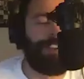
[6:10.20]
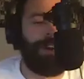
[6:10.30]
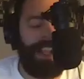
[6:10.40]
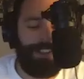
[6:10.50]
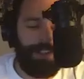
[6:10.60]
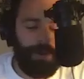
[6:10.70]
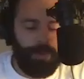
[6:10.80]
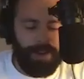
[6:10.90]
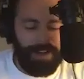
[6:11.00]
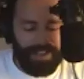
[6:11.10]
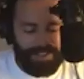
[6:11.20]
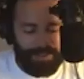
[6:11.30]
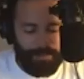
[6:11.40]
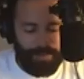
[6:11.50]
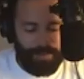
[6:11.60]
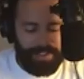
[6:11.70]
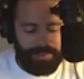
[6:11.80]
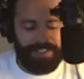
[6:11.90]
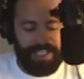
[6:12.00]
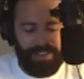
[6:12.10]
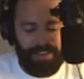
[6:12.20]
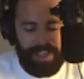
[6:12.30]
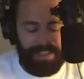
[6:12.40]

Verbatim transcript: and you know what? It's so funny you say that.